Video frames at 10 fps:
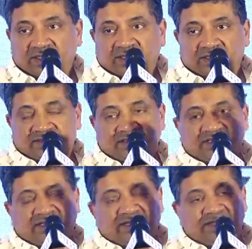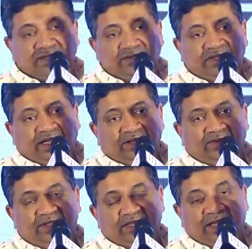It's intended to narrow
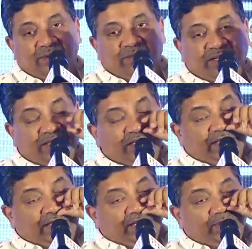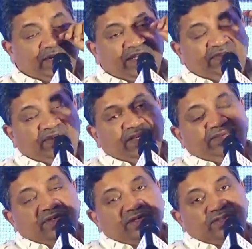the gap. 25
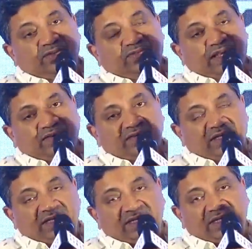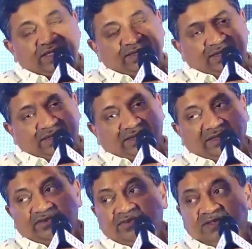years of ever increasing
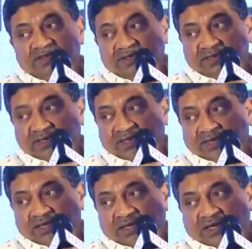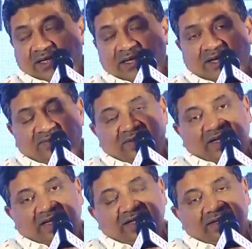transfers have
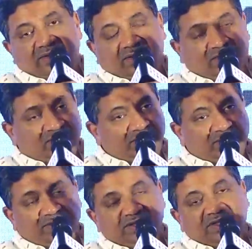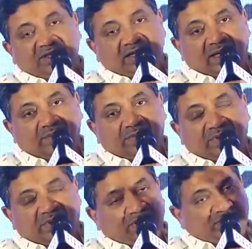led not to closing the gap,
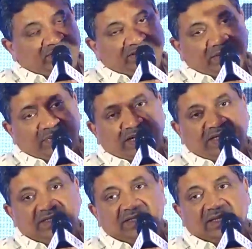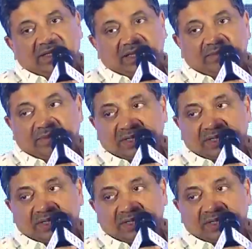not to stabilizing the gap,